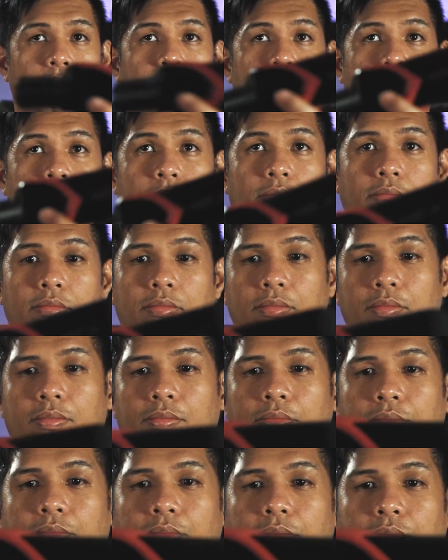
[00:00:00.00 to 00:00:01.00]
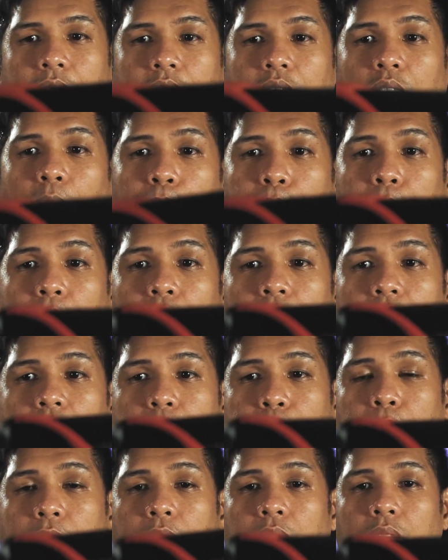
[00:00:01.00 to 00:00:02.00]
decibel adjustable sensitivity,
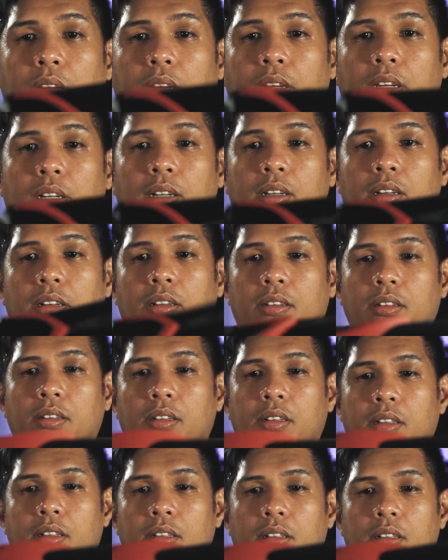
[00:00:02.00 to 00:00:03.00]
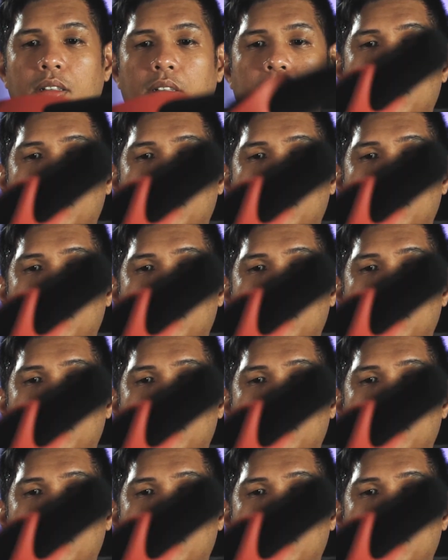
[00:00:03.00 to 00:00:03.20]
and super